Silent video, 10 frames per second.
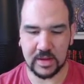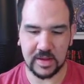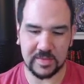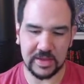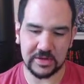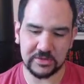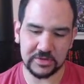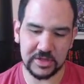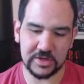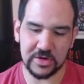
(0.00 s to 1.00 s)
I'd be
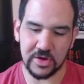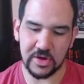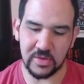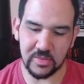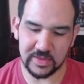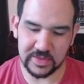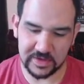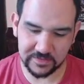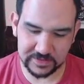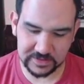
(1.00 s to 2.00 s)
interested to know what the
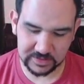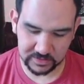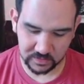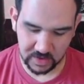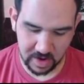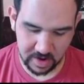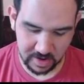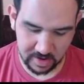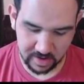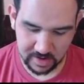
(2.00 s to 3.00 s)
differences
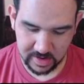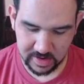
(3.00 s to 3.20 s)
are